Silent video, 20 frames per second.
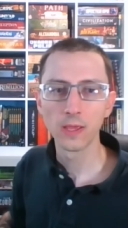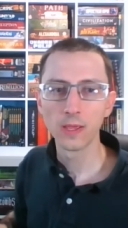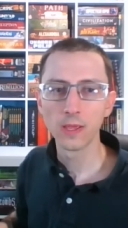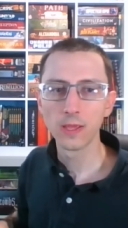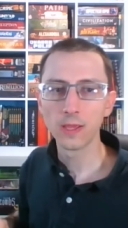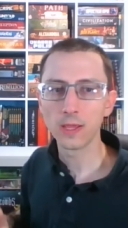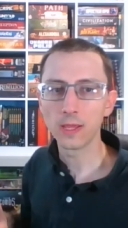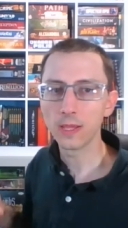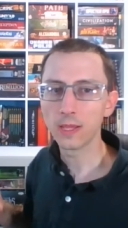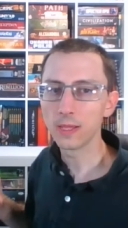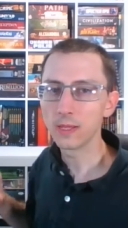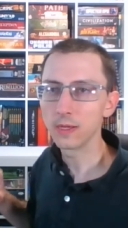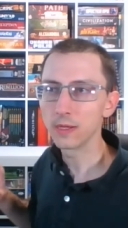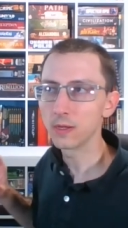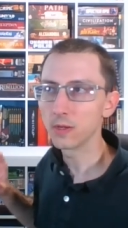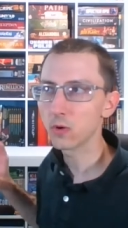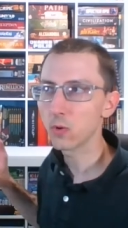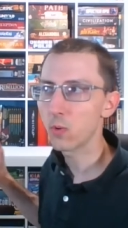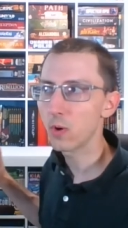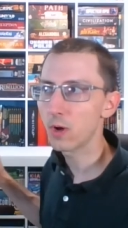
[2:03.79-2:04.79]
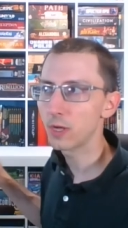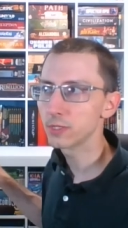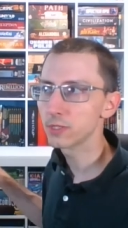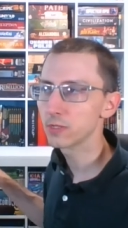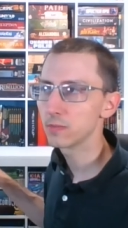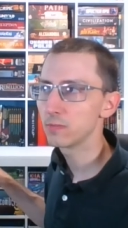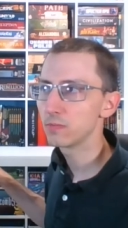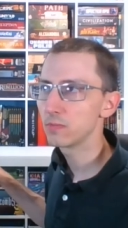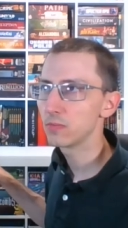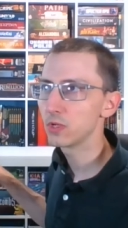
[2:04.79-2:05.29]
In
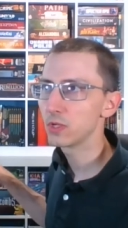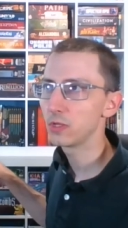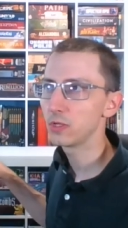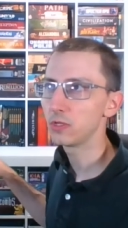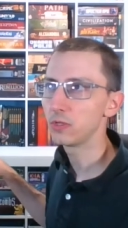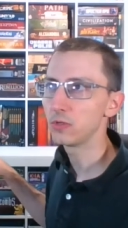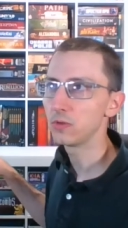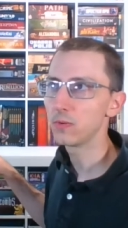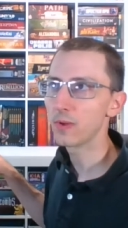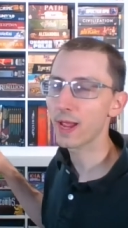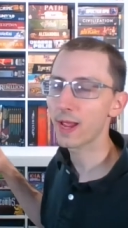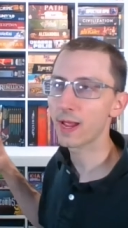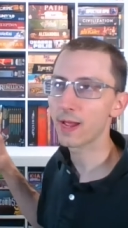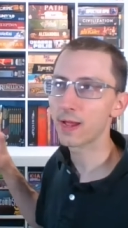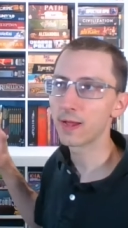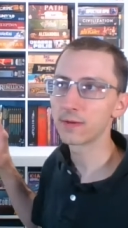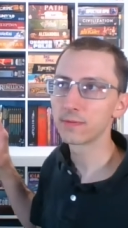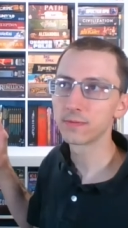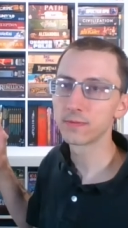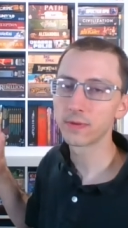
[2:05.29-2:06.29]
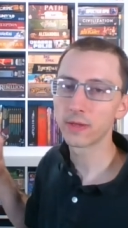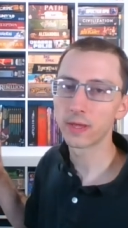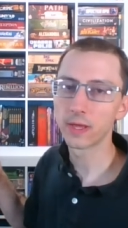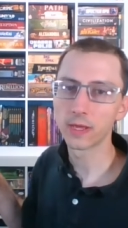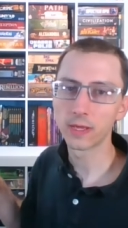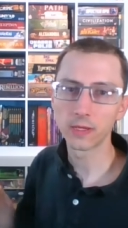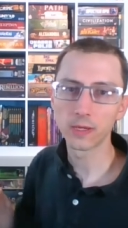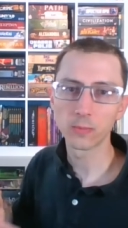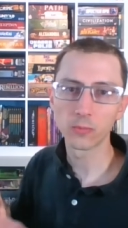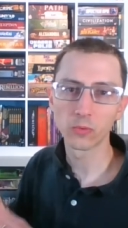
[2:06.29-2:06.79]
Quantum, you have a
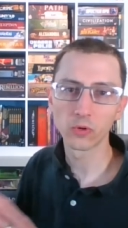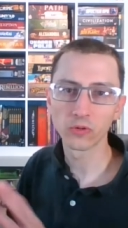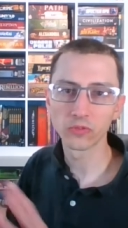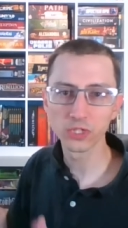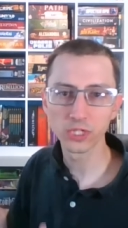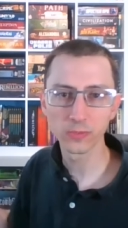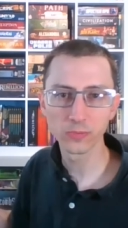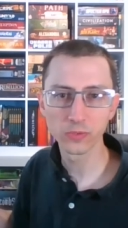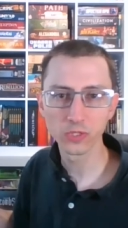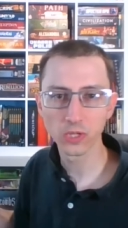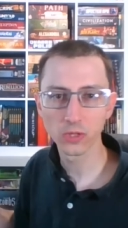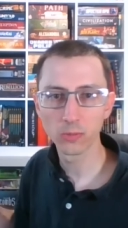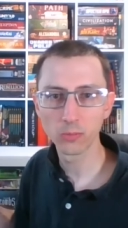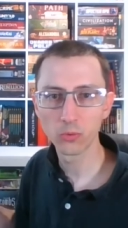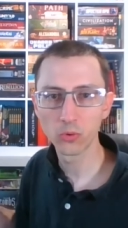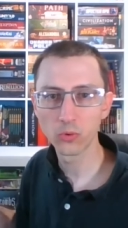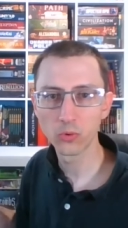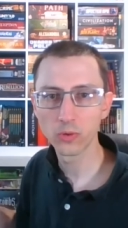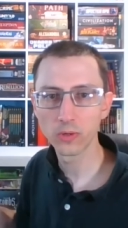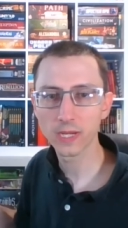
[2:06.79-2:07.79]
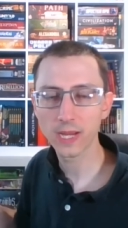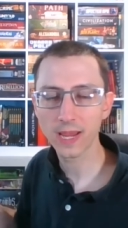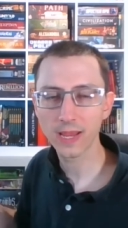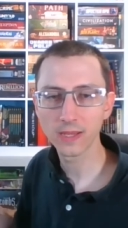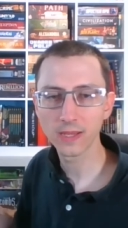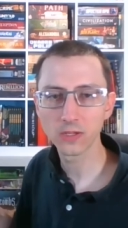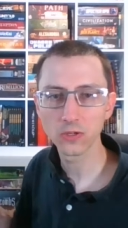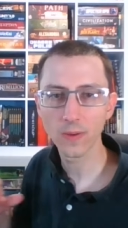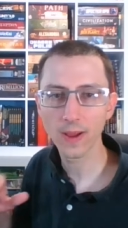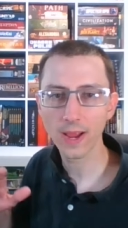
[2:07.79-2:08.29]
number of ships on the board, and
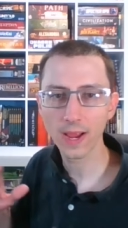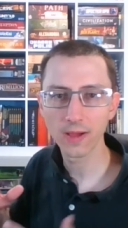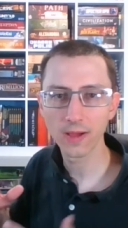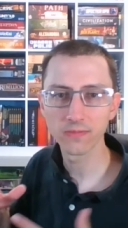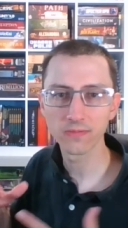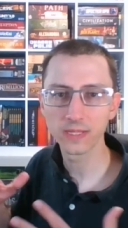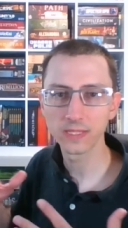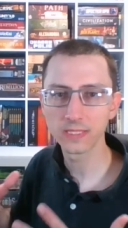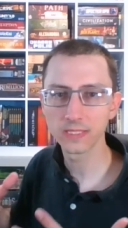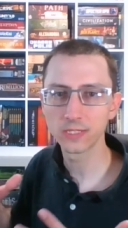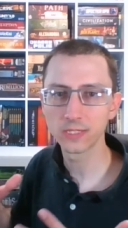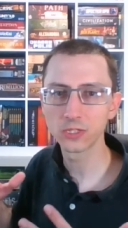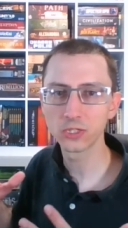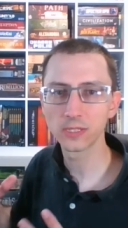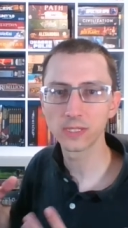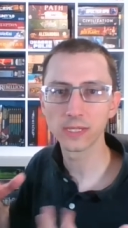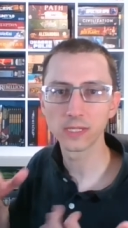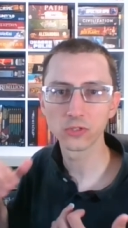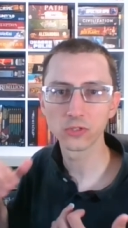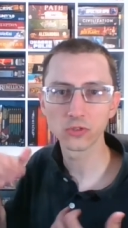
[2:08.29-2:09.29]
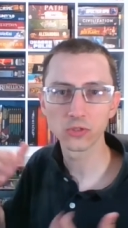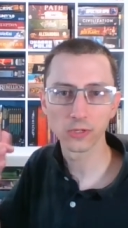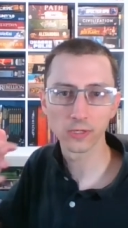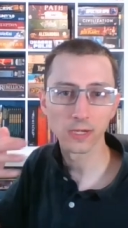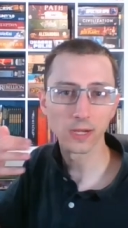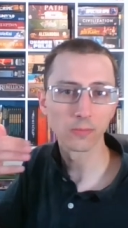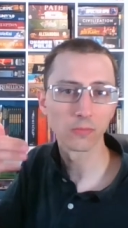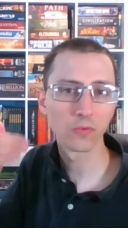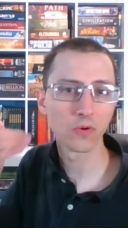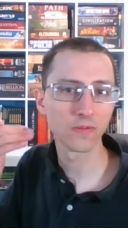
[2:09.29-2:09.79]
you have essentially a certain
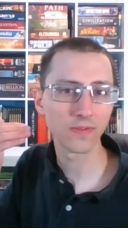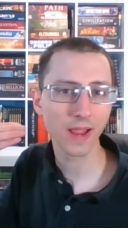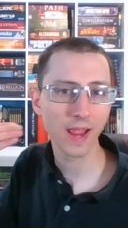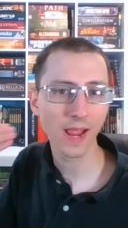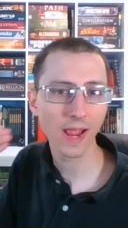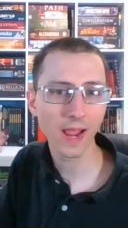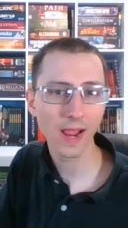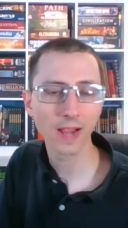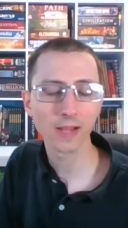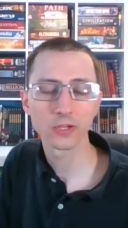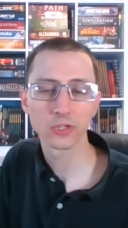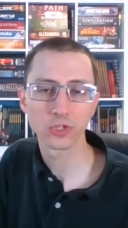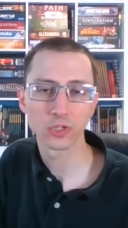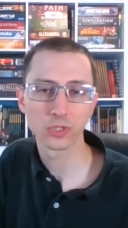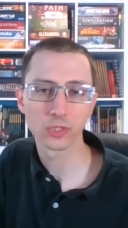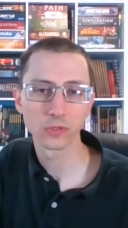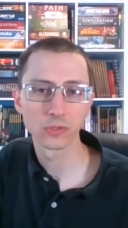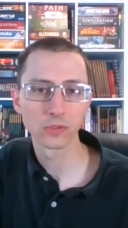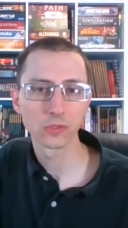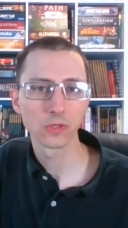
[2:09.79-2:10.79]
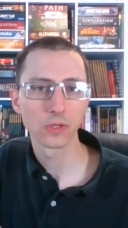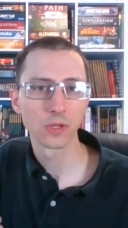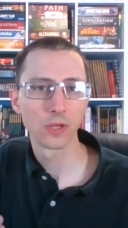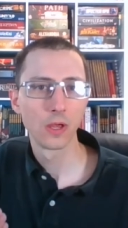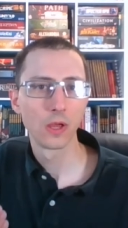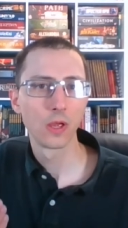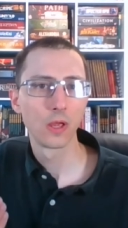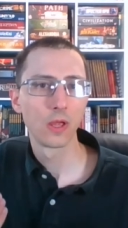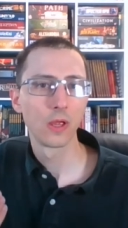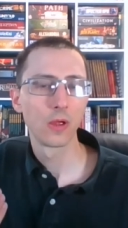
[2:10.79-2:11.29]
number of actions
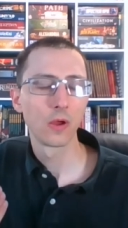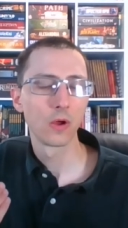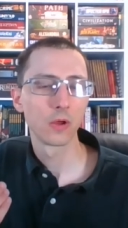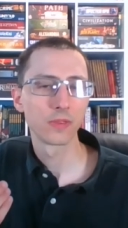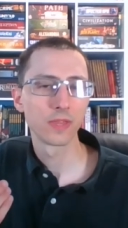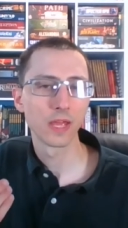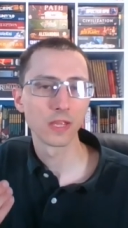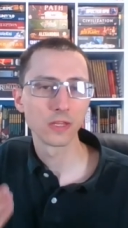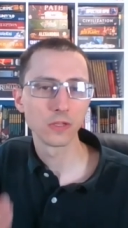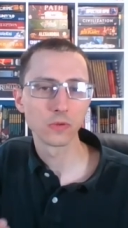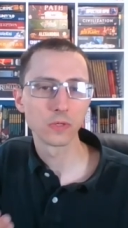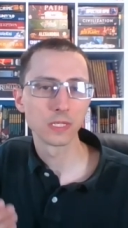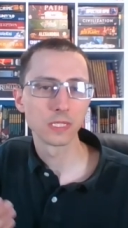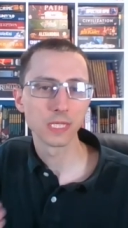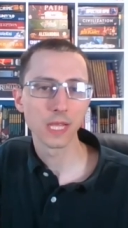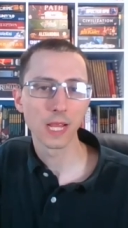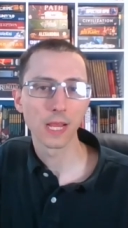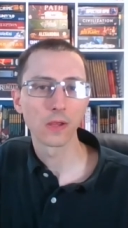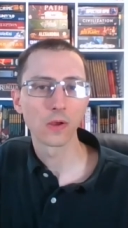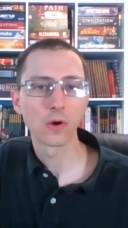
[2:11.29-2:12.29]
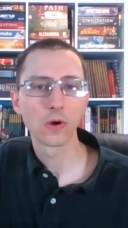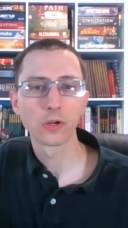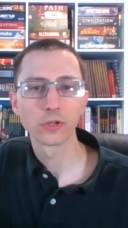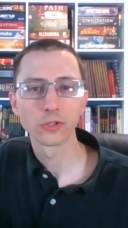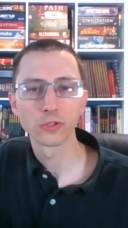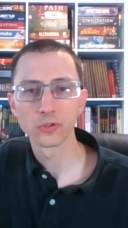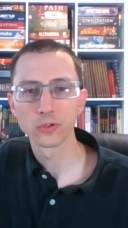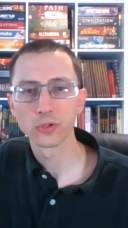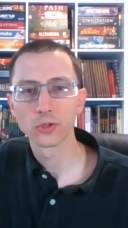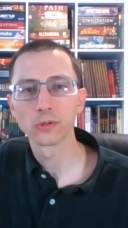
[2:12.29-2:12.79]
that you can take on
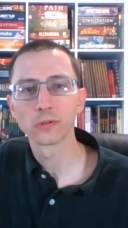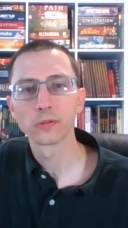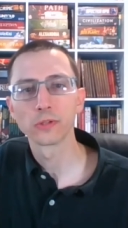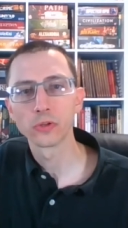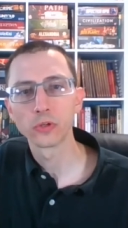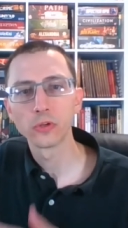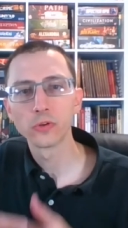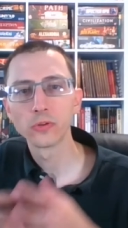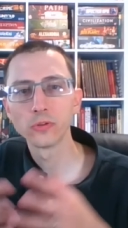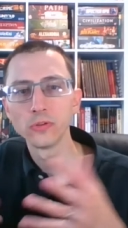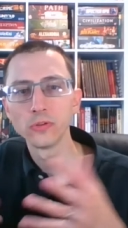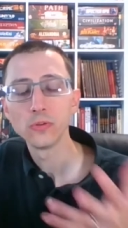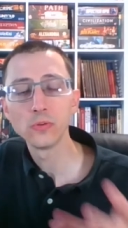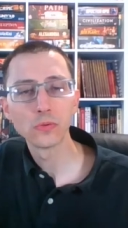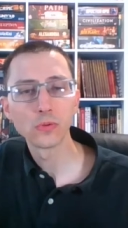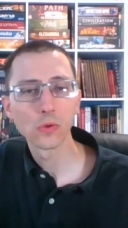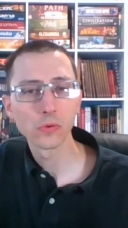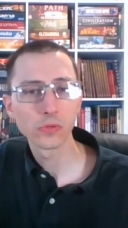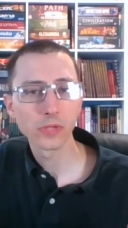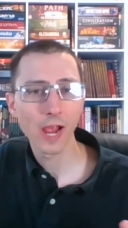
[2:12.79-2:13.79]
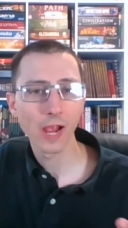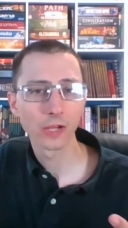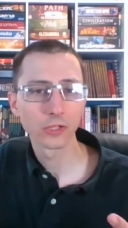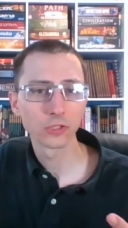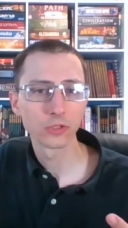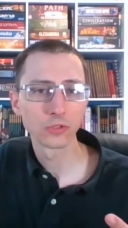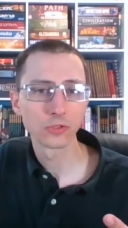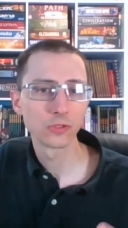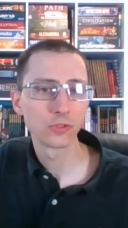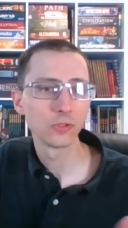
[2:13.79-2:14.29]
your turn, and you can use those
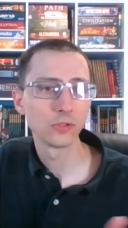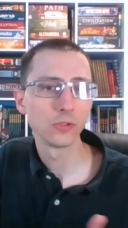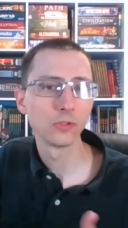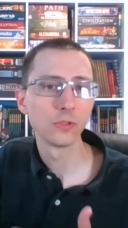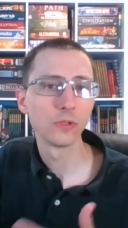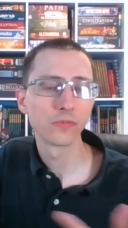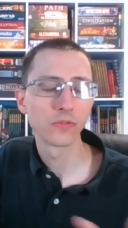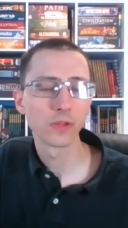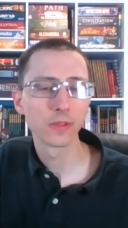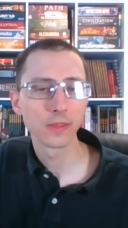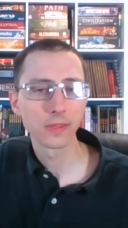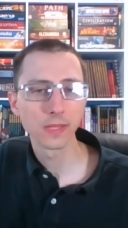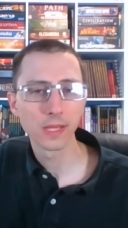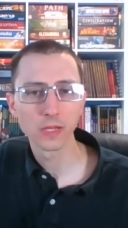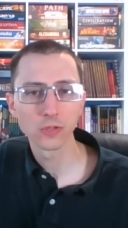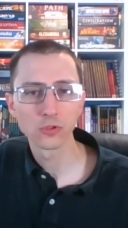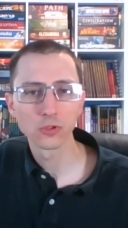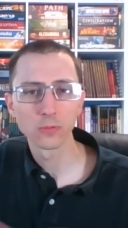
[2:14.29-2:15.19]
actions to do different things.